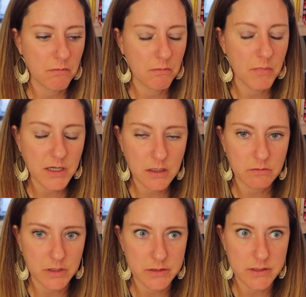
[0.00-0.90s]
many
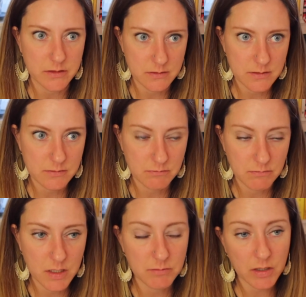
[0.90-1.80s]

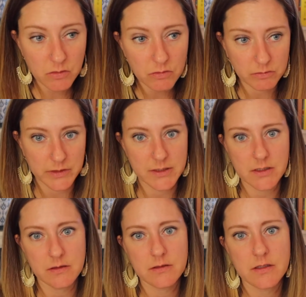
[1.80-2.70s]
medical
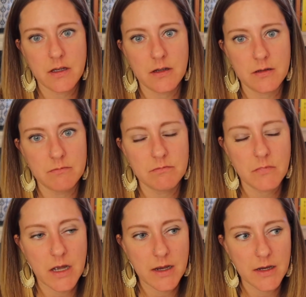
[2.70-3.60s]
reasons,
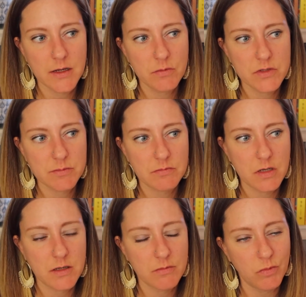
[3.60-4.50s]

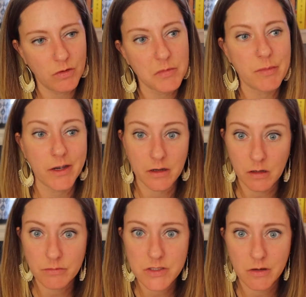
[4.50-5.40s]
let me back
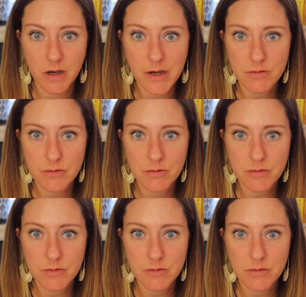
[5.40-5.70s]
up. So